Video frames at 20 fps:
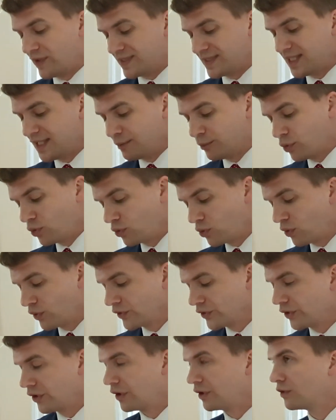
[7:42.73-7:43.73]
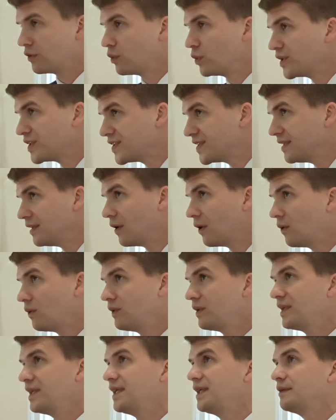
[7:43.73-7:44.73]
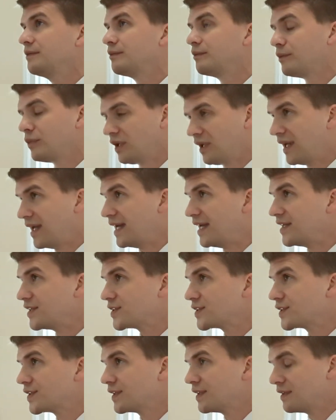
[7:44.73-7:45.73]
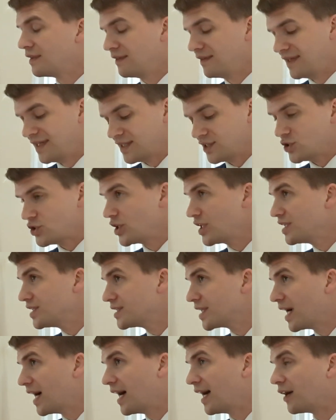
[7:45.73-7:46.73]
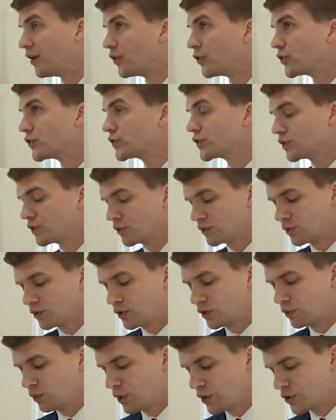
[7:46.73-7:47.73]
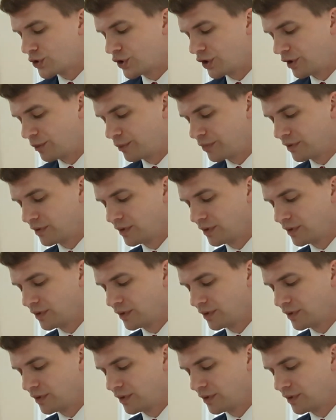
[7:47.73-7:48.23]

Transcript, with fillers: the temple courtyard, was the only place that Gentiles could worship